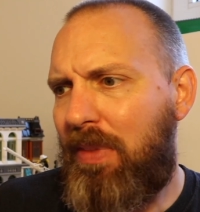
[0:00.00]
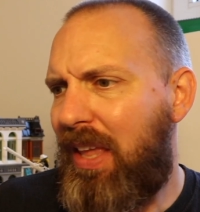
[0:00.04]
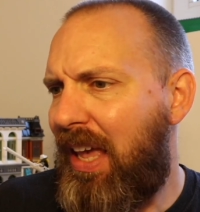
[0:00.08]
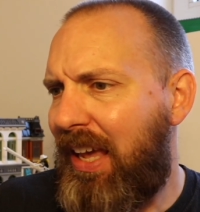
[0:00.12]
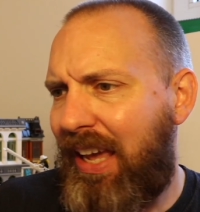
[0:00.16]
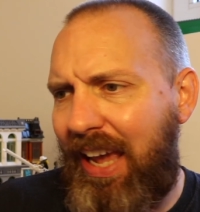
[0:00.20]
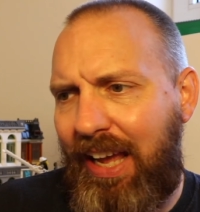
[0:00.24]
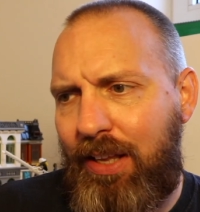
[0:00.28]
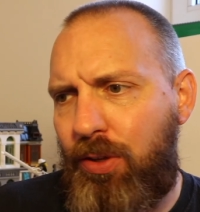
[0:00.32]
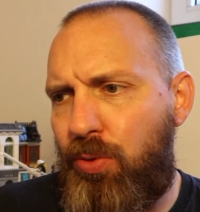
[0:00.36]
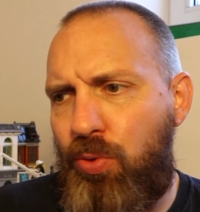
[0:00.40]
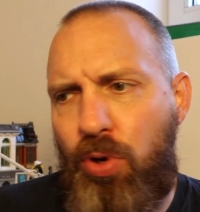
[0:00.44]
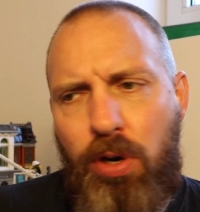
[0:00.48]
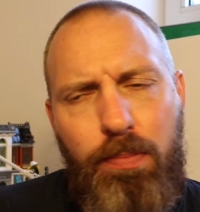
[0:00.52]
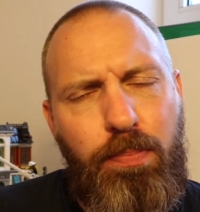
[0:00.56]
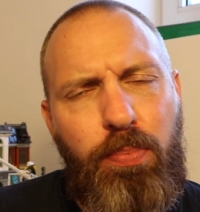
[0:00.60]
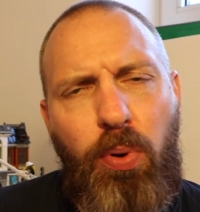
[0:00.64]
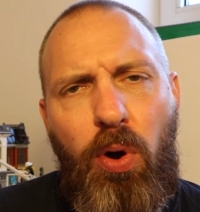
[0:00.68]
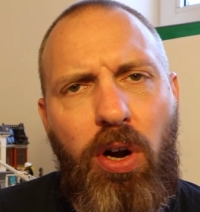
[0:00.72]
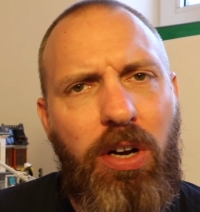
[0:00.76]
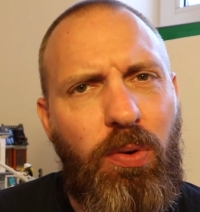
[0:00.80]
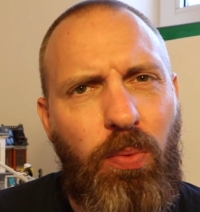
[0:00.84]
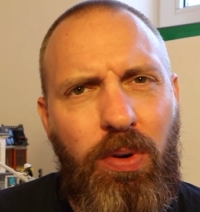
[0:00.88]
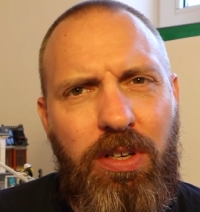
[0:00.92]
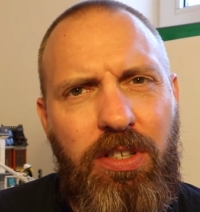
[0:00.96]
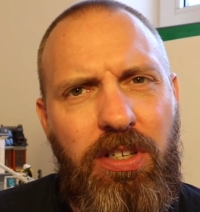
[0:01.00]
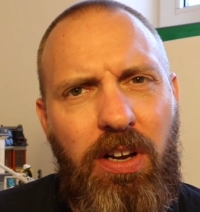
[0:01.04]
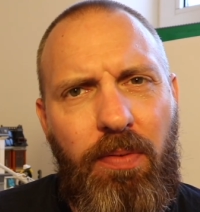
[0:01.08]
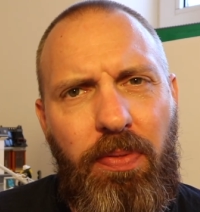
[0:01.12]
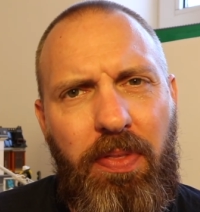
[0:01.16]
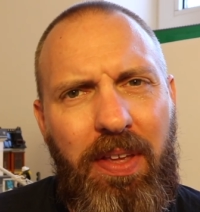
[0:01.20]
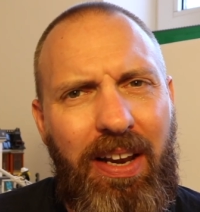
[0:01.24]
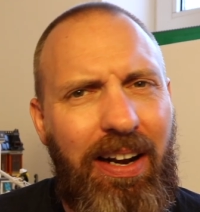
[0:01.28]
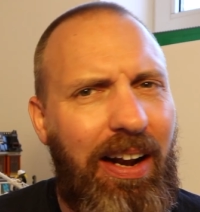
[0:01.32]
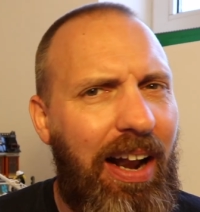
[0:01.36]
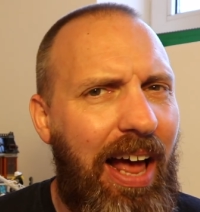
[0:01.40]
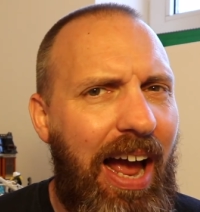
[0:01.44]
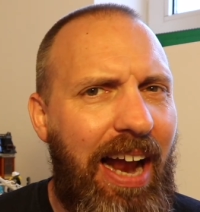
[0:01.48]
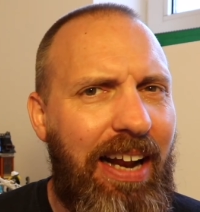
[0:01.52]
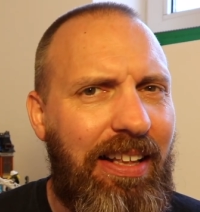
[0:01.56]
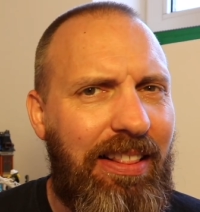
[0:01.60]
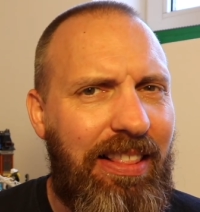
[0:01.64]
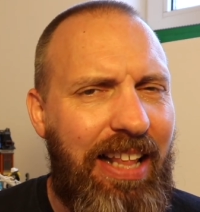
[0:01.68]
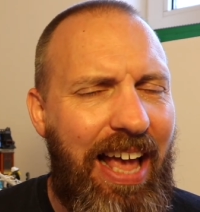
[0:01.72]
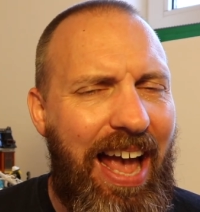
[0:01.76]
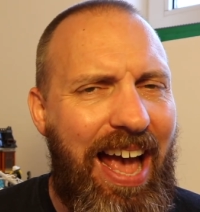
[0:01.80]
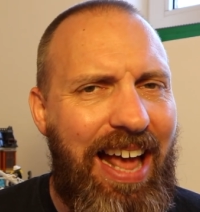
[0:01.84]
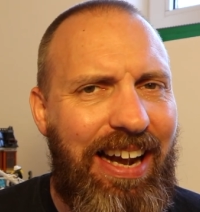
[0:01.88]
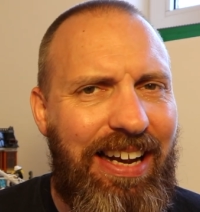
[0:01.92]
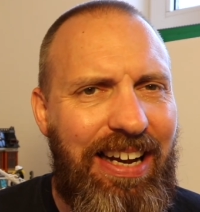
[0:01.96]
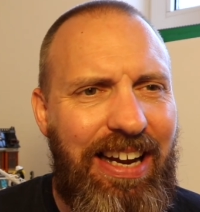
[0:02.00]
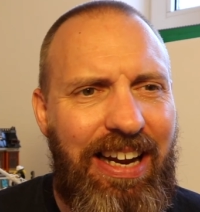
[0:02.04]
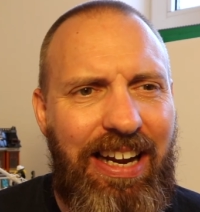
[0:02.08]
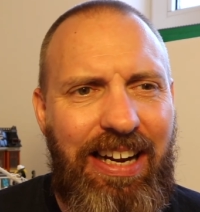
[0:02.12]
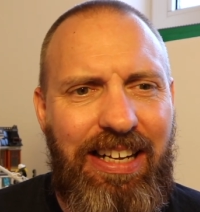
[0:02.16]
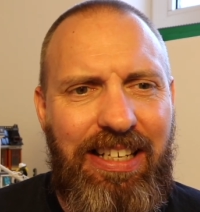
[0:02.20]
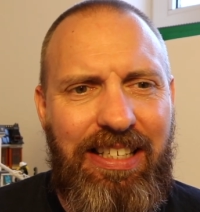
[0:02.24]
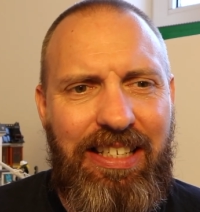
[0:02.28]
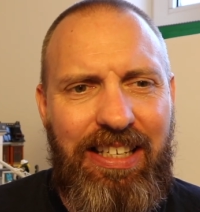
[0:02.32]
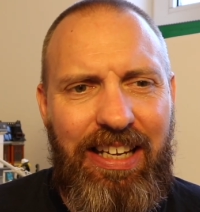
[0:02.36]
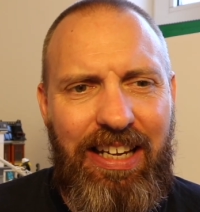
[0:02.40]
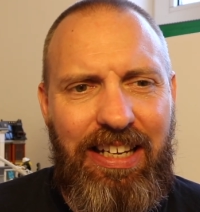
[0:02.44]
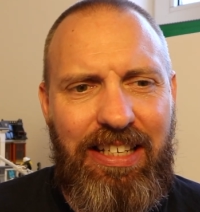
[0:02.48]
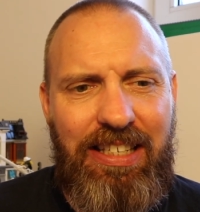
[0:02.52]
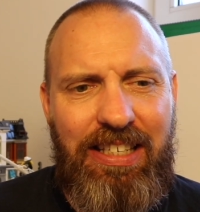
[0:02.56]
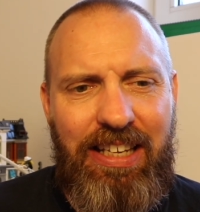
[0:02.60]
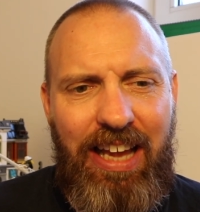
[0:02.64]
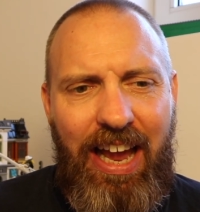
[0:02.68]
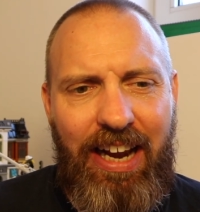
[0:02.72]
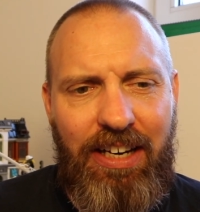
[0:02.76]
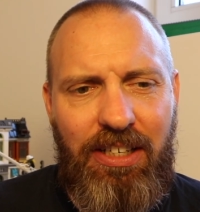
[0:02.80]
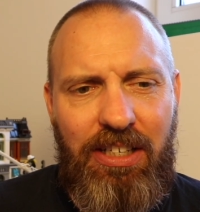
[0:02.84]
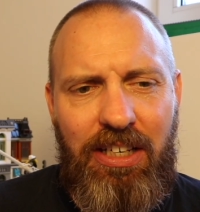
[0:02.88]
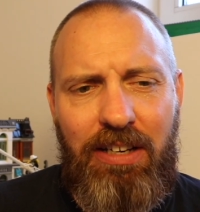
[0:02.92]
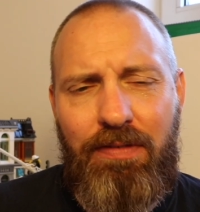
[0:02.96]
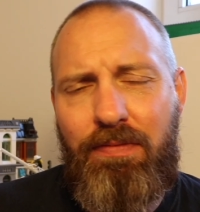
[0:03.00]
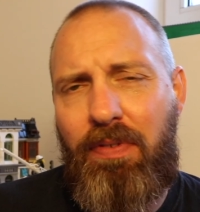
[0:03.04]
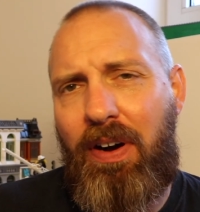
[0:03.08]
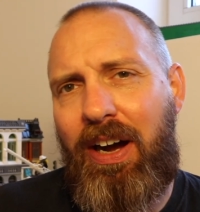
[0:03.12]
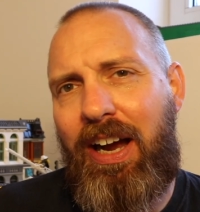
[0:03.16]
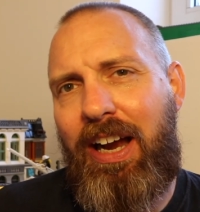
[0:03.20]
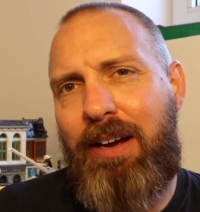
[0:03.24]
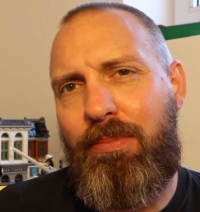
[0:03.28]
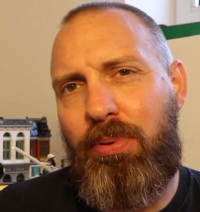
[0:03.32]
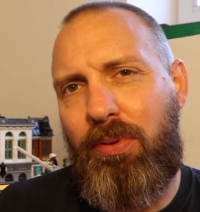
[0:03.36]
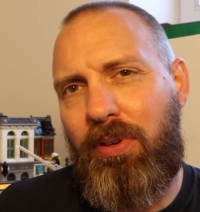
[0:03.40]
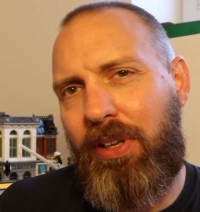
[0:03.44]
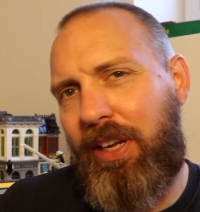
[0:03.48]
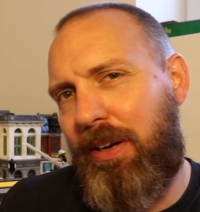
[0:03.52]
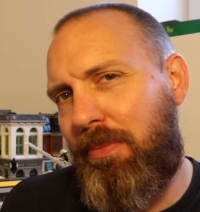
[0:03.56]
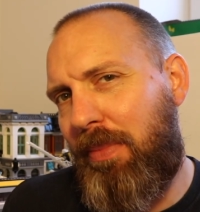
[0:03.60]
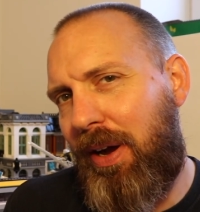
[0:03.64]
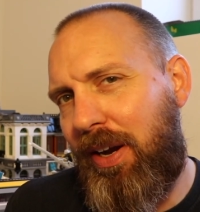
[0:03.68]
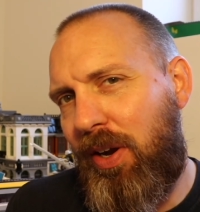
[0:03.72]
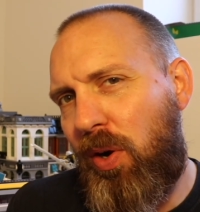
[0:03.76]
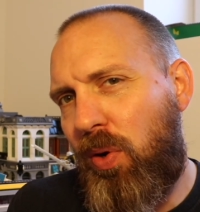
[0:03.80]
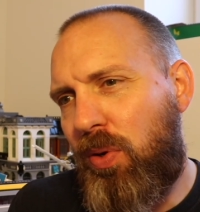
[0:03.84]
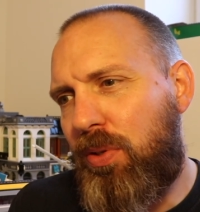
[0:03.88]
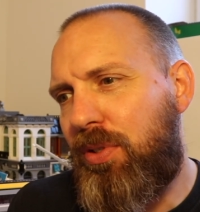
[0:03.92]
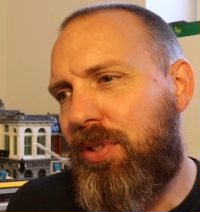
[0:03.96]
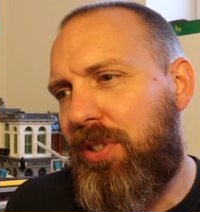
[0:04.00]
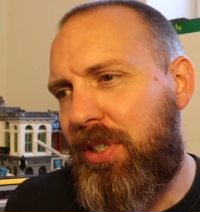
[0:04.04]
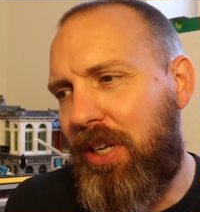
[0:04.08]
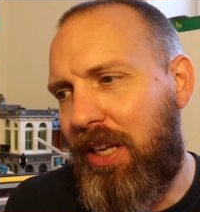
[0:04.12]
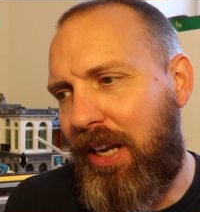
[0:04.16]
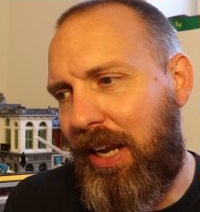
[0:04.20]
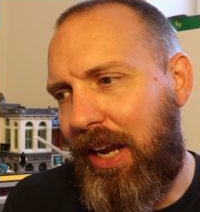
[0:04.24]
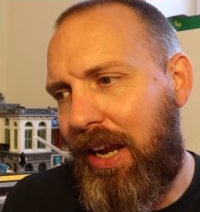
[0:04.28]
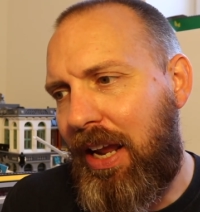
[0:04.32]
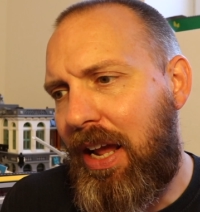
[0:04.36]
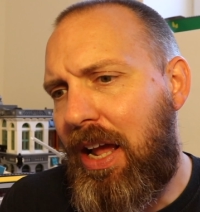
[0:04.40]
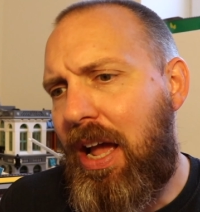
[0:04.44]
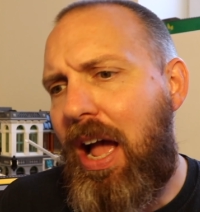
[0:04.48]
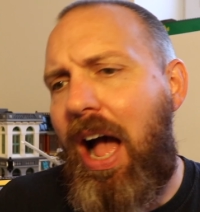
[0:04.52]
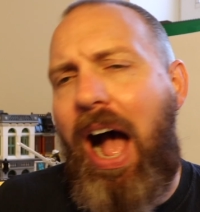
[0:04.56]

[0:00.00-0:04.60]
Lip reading: get to a point where something like that is actually viable in my own city.